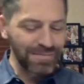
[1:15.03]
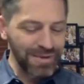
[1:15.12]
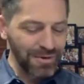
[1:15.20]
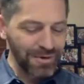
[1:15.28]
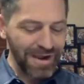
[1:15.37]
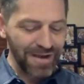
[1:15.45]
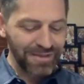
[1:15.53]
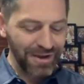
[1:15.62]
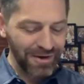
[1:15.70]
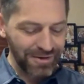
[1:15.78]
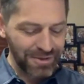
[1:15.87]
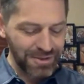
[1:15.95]
the computer
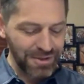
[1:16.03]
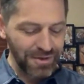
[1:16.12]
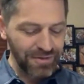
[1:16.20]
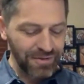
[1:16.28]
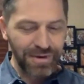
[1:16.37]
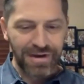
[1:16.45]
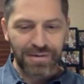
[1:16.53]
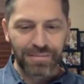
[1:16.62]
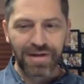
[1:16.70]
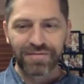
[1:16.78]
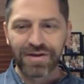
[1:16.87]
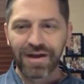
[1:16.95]
out there and show
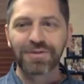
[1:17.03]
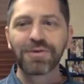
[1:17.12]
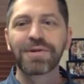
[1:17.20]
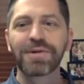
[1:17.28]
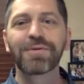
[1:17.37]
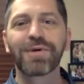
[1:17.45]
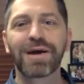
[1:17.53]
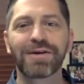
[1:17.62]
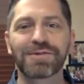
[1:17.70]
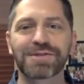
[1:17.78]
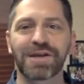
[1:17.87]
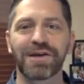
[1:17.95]
everybody, but I've got too many
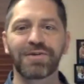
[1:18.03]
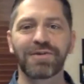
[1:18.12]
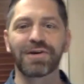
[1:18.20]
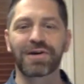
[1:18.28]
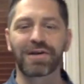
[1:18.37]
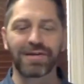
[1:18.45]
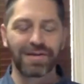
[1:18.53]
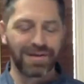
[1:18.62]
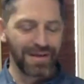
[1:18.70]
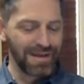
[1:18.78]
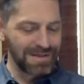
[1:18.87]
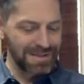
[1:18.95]
wires to unhook.
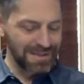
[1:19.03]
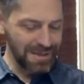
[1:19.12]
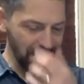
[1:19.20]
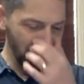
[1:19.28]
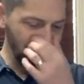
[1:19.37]
So